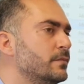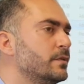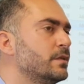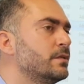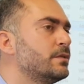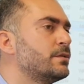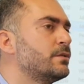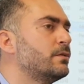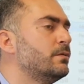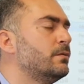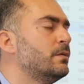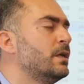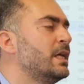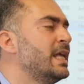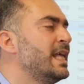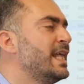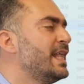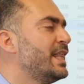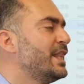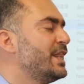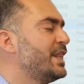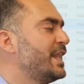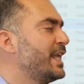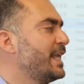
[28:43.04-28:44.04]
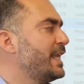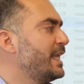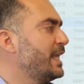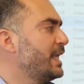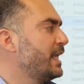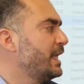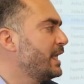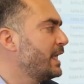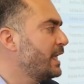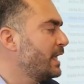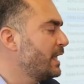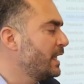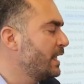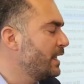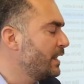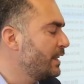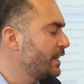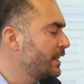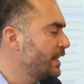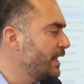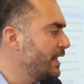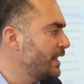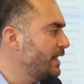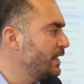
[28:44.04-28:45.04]
So they
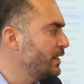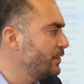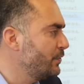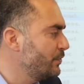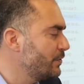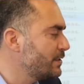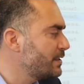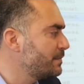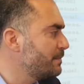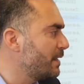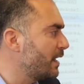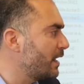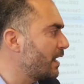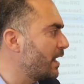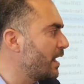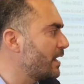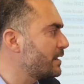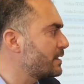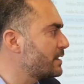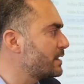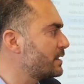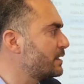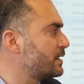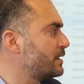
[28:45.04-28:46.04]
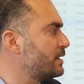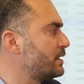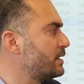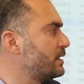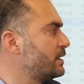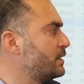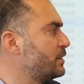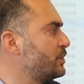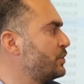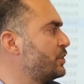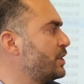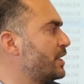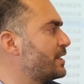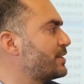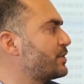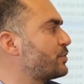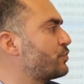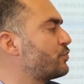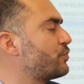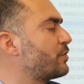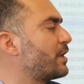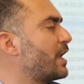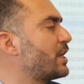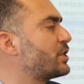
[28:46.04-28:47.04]
use maqasid
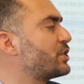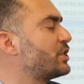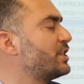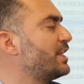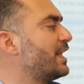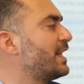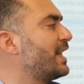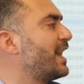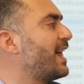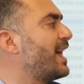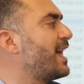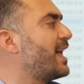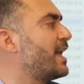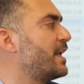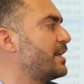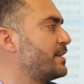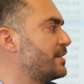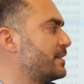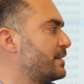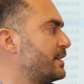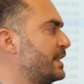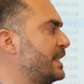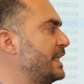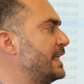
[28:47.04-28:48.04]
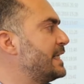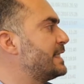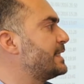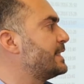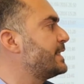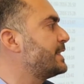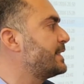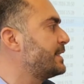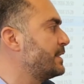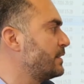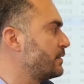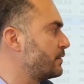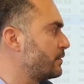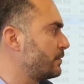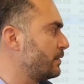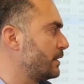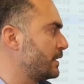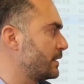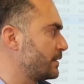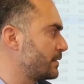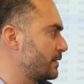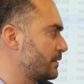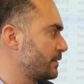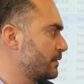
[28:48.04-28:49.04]
just to rationalize the existing
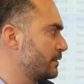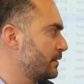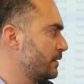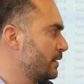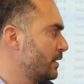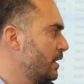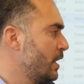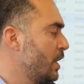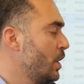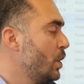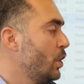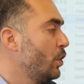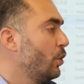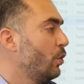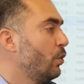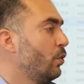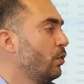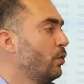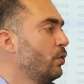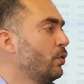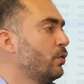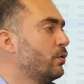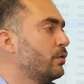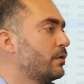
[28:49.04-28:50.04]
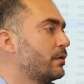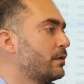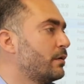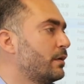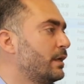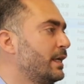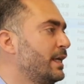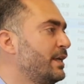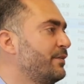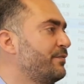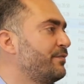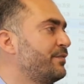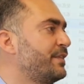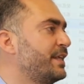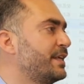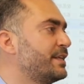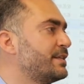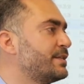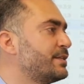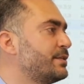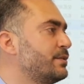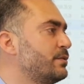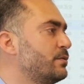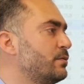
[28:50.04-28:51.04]
rulings, or if there
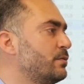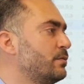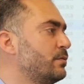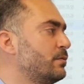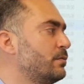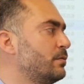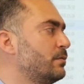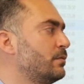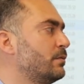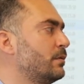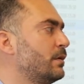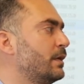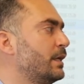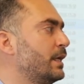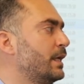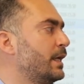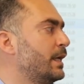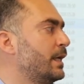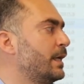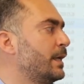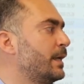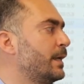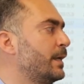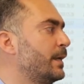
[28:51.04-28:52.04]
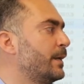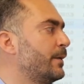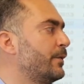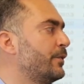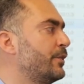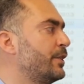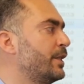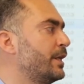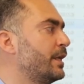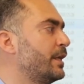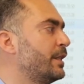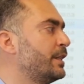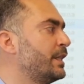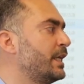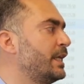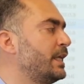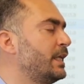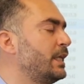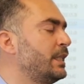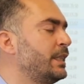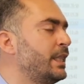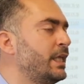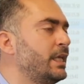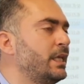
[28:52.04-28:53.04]
is no,
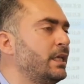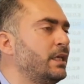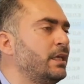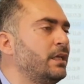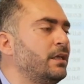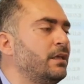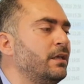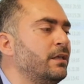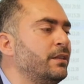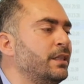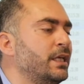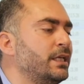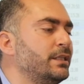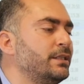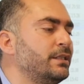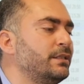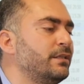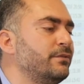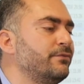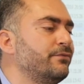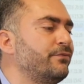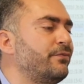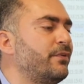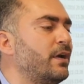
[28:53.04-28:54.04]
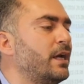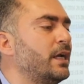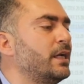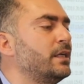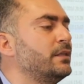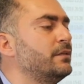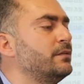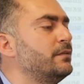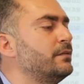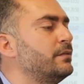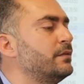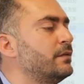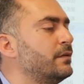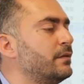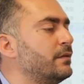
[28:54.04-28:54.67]
they didn't find.